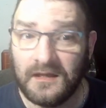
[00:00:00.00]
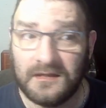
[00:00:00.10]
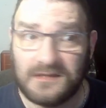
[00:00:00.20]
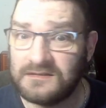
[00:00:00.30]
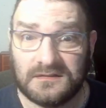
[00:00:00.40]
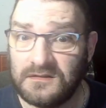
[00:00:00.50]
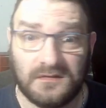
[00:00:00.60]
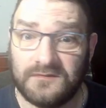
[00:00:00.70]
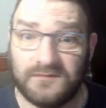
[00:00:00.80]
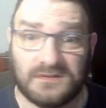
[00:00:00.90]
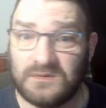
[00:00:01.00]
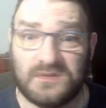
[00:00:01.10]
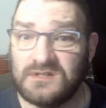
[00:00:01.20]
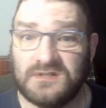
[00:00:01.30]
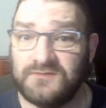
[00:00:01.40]
They said, no difference, we don't
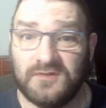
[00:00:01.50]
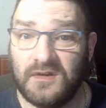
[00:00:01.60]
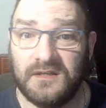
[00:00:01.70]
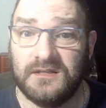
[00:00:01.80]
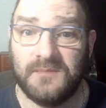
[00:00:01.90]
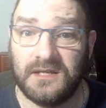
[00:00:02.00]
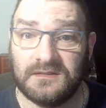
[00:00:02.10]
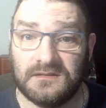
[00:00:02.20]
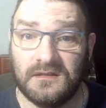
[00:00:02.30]
charge for grinding the beans.